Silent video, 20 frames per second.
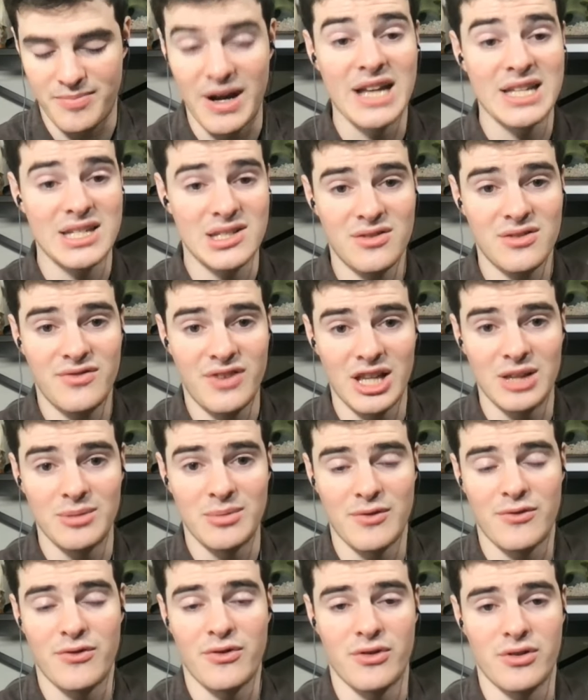positive
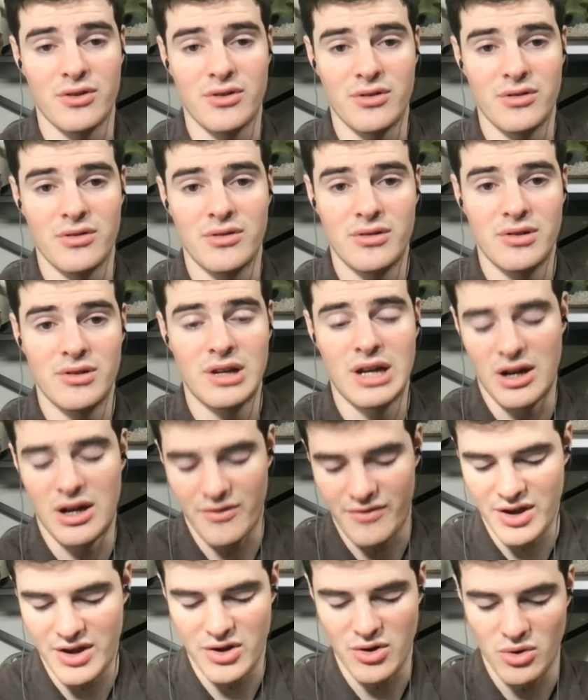development for Kyle
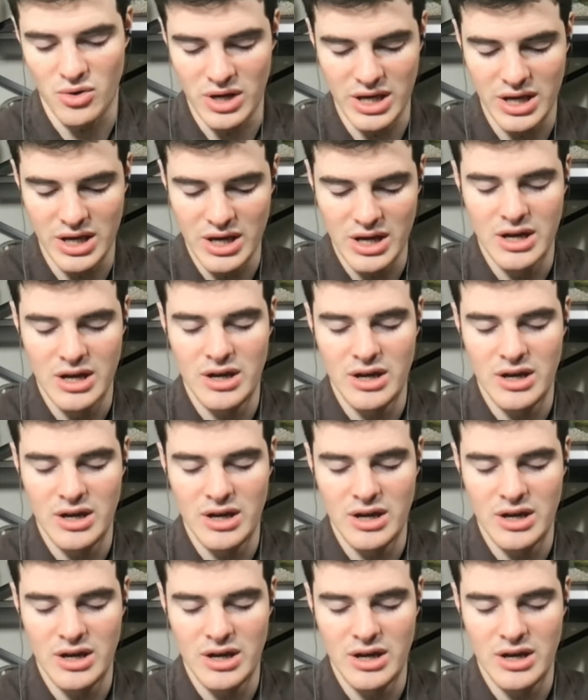Van Noy.